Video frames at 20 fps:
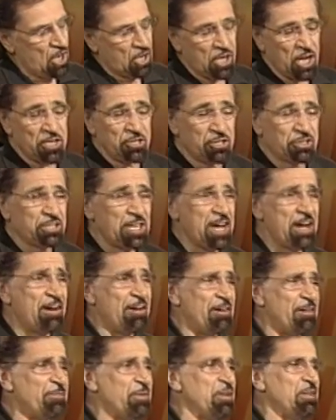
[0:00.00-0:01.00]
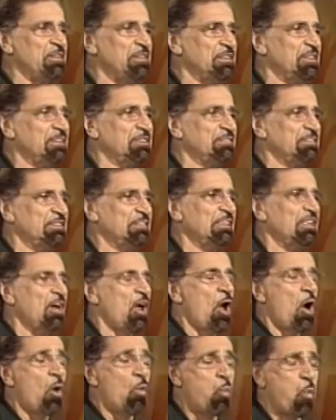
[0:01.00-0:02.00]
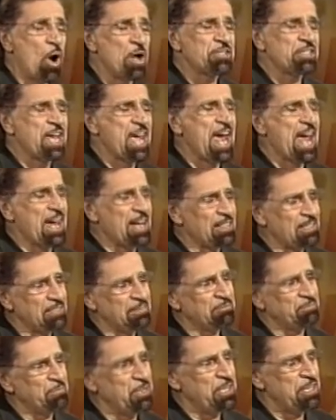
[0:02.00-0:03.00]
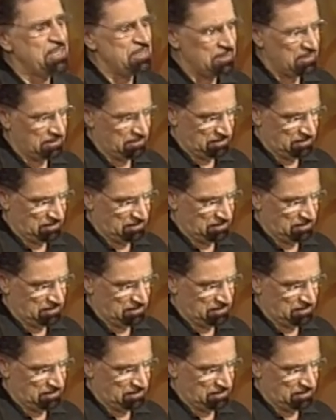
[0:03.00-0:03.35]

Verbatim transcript: can you tell me what's ailing me?"